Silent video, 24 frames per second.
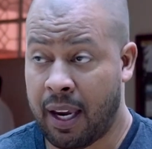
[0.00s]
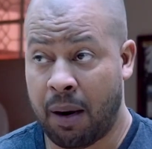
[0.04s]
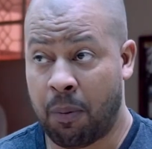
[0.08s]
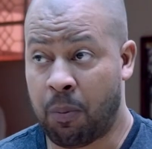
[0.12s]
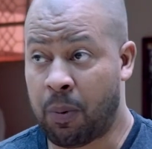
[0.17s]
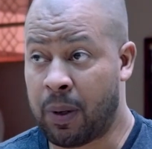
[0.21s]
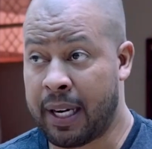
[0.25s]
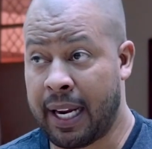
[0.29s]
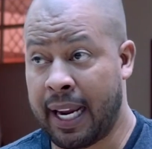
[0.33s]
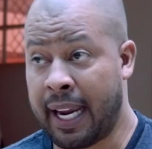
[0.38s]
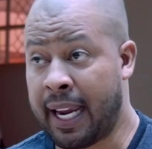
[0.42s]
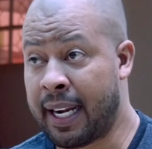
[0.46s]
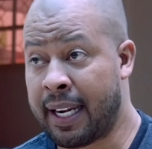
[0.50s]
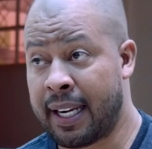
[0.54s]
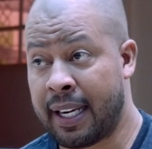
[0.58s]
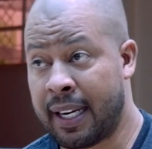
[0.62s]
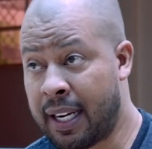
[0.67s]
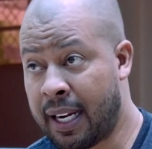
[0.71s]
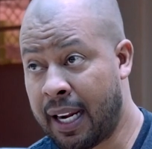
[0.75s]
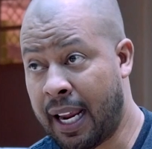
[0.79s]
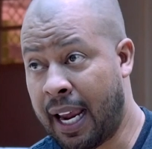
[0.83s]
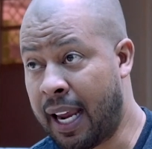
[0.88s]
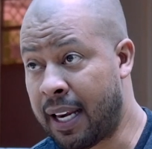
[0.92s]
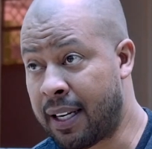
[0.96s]
and would
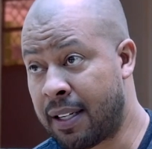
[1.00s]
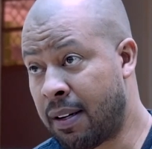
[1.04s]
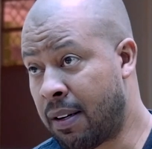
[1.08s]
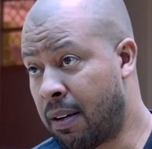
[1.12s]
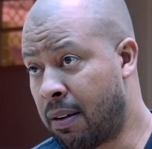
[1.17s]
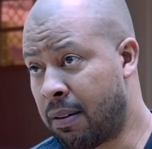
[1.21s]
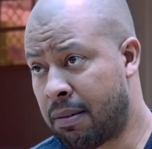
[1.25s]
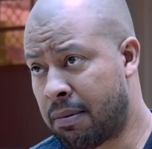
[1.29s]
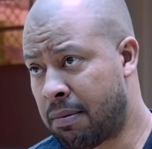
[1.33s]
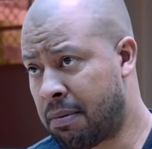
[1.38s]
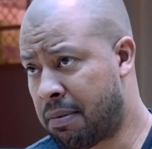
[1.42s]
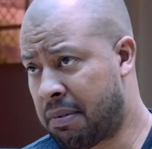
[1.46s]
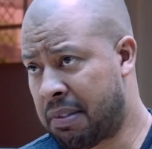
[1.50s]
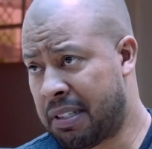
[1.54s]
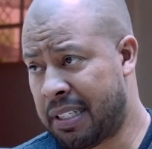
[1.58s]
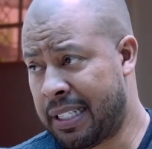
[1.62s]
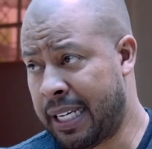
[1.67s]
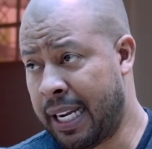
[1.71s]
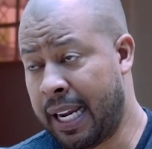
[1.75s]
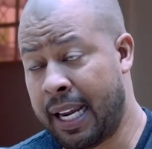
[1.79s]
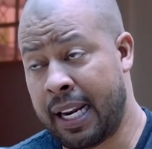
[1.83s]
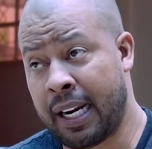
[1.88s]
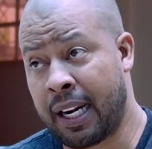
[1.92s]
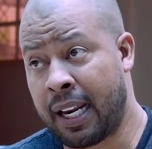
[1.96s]
end at,
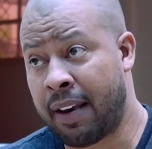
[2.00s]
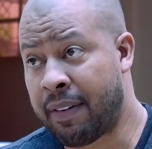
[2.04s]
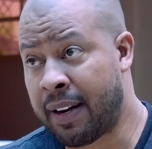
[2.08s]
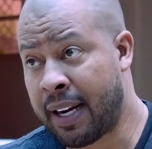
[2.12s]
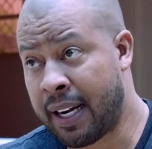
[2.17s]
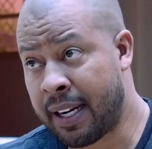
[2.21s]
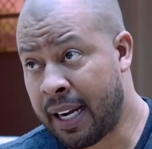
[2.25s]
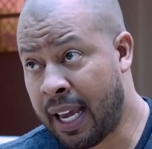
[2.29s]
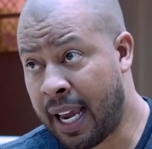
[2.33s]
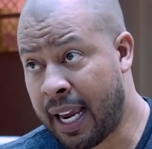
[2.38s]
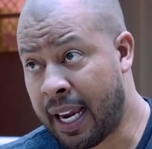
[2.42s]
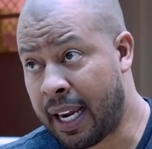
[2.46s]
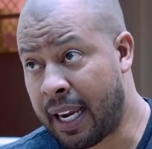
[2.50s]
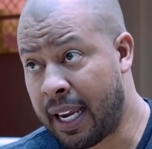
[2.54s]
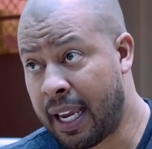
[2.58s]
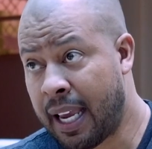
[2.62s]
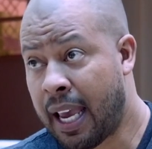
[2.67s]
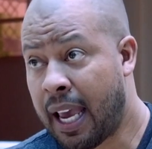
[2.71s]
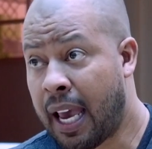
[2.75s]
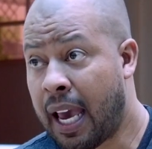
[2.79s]
10, 11 at night.